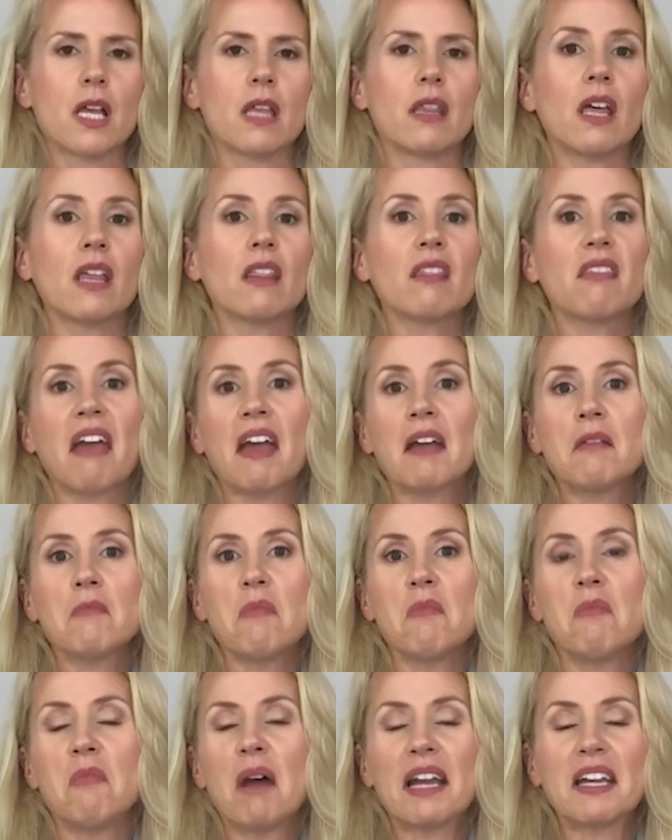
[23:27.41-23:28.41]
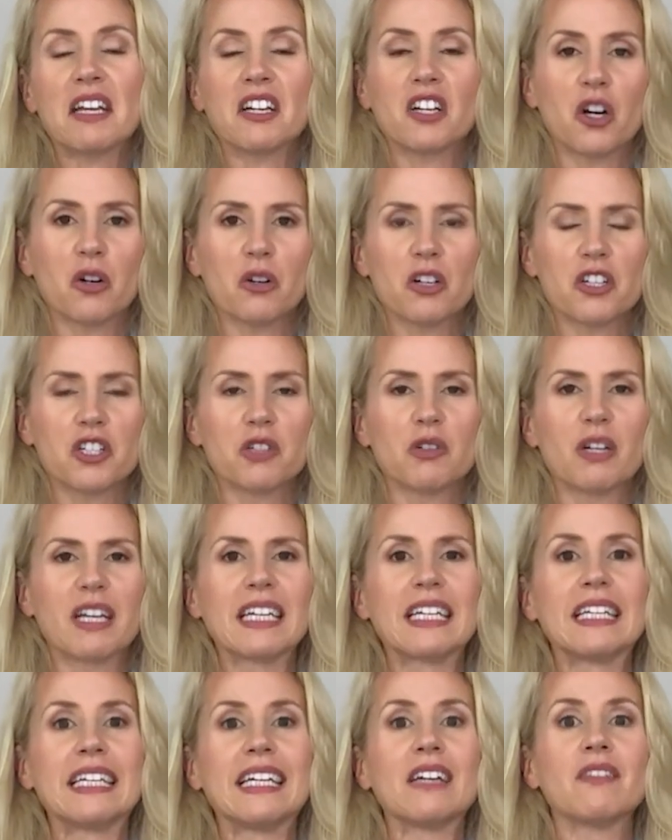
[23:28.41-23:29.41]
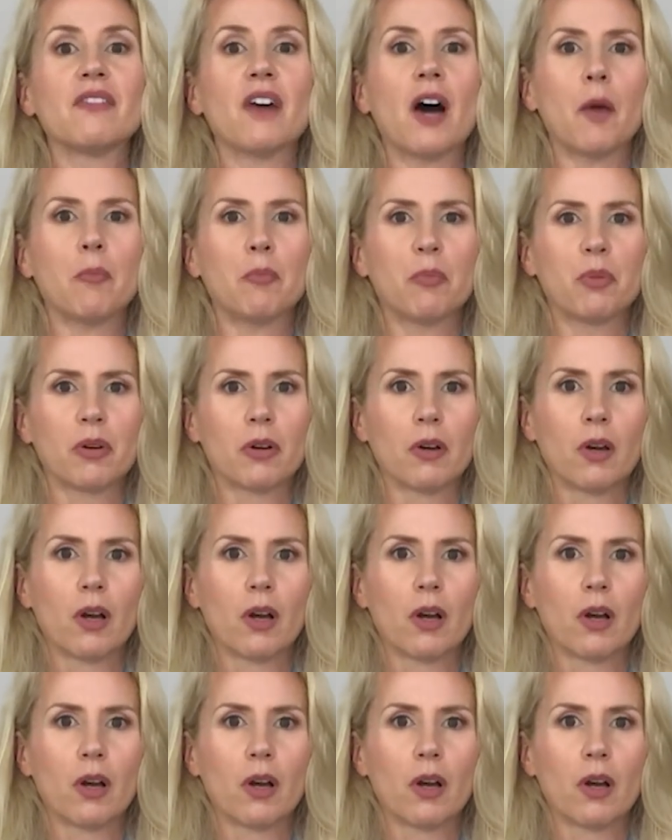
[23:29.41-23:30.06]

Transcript: that then might encourage you to give up